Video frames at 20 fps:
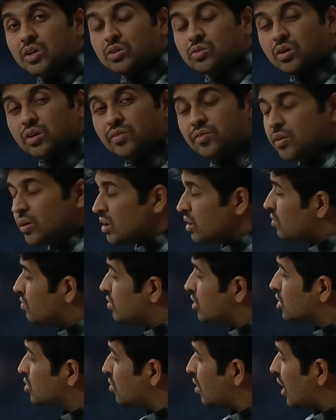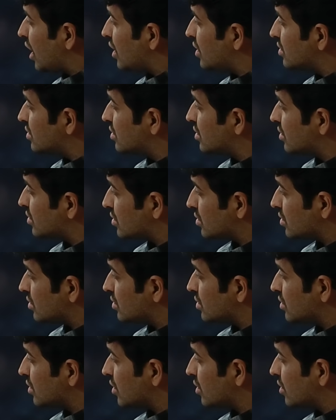So if you can visualize
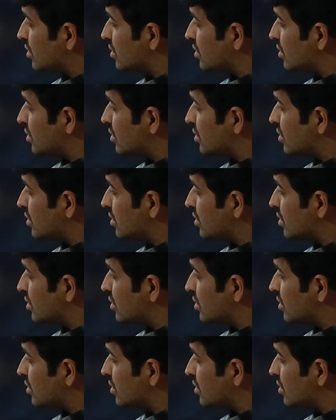this,